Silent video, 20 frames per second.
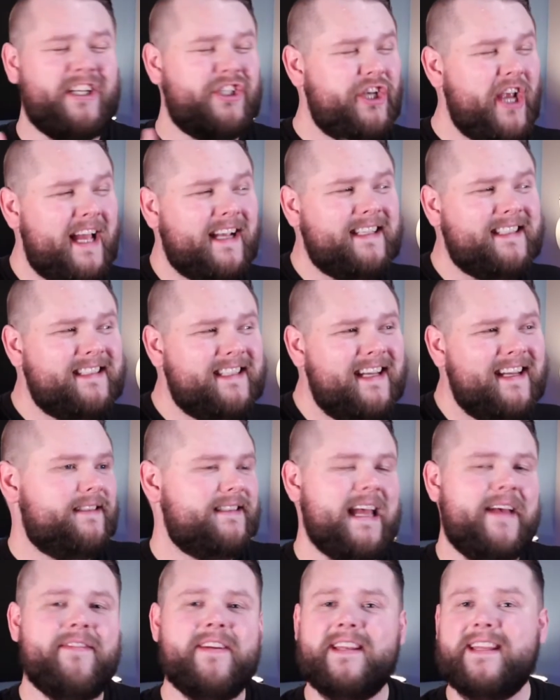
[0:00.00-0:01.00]
checks
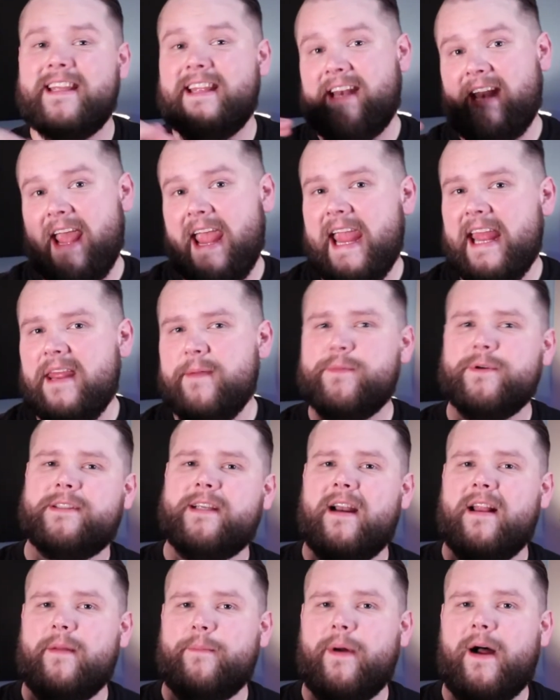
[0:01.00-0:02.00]
70 to
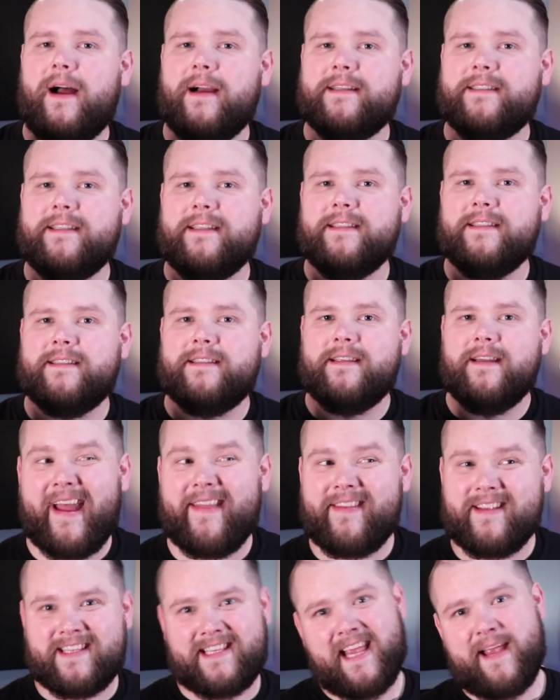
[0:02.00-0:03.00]
80% of the boxes at
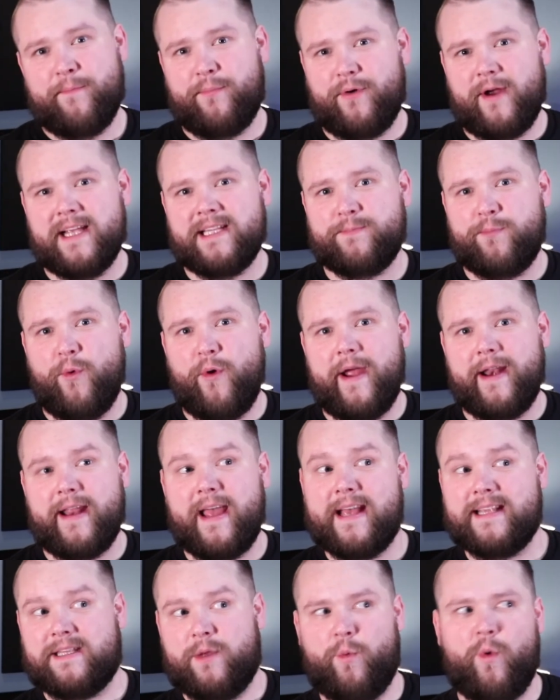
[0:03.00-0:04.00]
the same price point
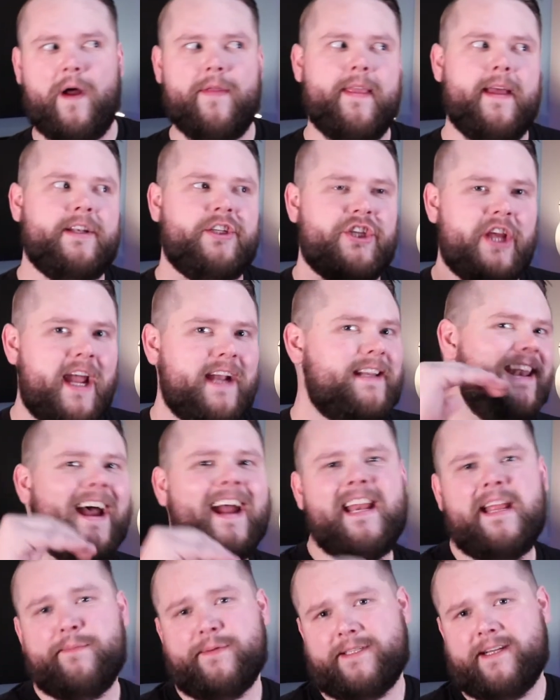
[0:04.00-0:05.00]
as the one that checked
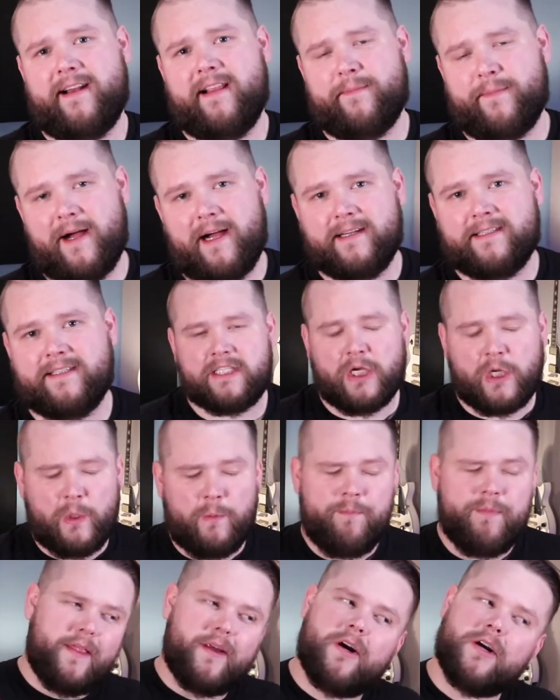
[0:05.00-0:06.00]
90% of the box.
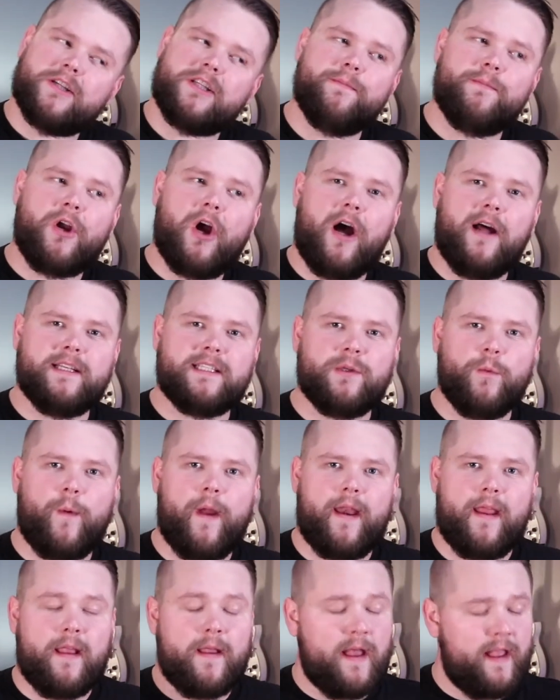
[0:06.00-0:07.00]
So there are some cons to
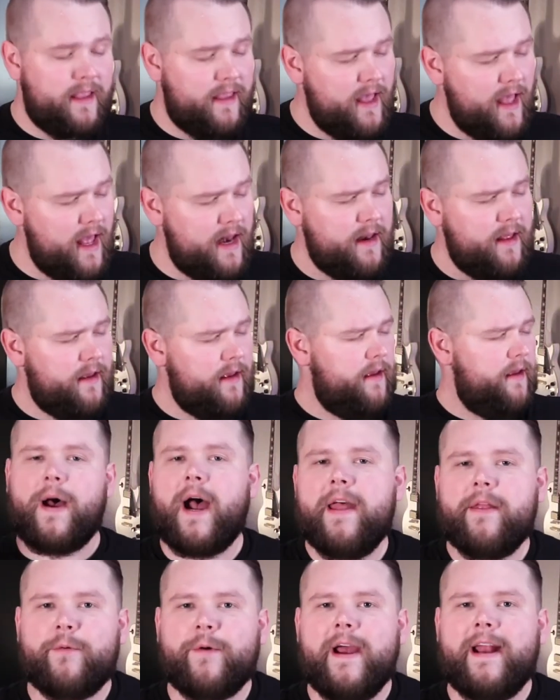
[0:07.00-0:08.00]
waiting. Again,
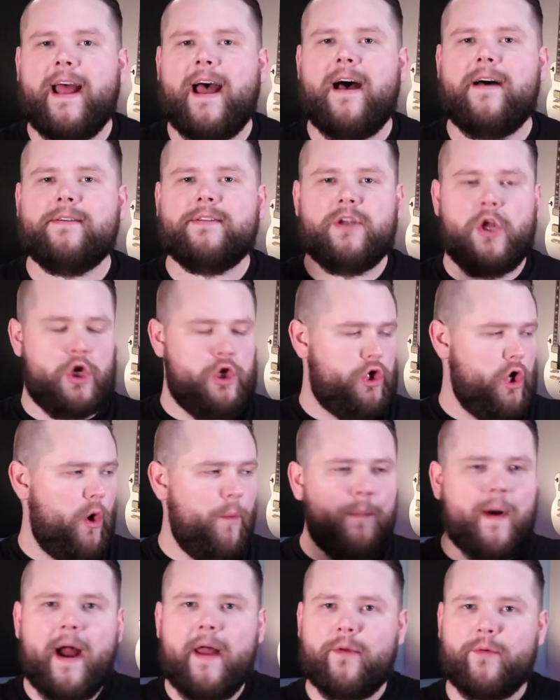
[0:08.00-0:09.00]
buy the right house.
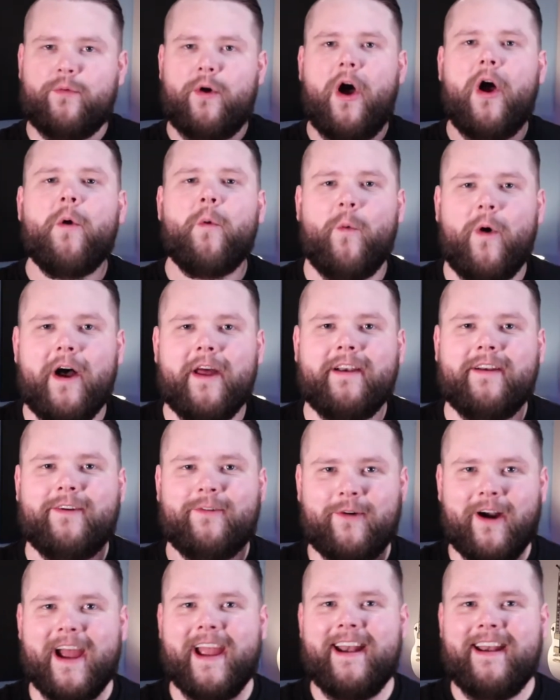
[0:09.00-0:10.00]
Don't buy the wrong one,
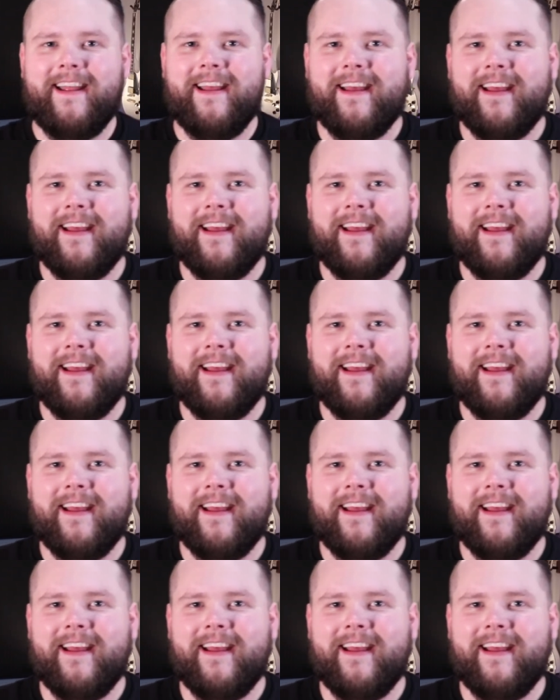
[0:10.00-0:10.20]
right?